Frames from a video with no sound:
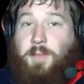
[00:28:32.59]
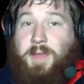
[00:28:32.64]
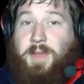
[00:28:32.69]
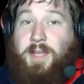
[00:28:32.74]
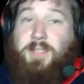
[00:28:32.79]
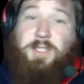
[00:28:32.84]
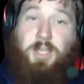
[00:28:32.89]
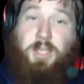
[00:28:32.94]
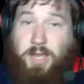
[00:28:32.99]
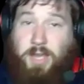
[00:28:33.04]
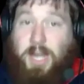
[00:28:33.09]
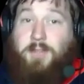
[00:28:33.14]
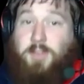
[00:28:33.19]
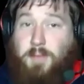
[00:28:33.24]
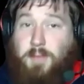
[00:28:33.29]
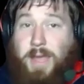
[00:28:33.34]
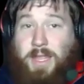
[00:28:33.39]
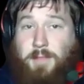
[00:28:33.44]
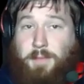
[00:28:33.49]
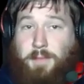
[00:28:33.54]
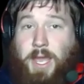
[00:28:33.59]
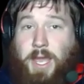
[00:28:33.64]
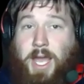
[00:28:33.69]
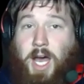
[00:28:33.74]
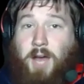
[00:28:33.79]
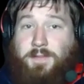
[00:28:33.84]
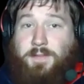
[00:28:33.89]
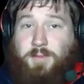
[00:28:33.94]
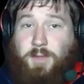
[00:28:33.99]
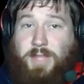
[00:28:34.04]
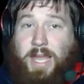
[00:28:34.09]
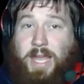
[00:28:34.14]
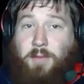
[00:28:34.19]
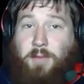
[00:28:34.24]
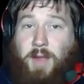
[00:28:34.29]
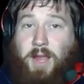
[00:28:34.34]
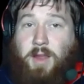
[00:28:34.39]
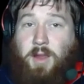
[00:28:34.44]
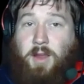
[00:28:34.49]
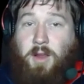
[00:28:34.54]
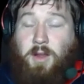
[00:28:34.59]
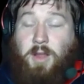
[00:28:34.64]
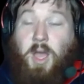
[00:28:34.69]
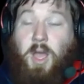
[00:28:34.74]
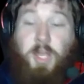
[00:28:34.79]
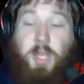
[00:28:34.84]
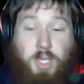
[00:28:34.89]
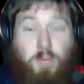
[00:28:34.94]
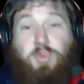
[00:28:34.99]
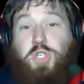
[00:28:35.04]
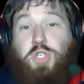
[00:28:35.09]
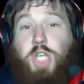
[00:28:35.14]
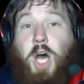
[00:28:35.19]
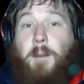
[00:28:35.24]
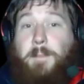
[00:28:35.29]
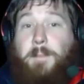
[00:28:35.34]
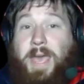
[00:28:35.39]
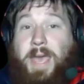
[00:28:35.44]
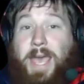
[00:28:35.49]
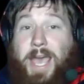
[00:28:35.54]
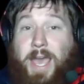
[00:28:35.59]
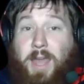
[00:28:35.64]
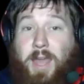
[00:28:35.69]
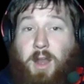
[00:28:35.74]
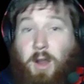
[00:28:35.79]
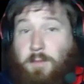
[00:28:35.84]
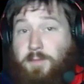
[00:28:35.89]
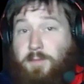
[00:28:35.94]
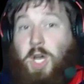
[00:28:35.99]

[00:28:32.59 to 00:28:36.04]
because again, if you make the playoffs with that record, you jump behind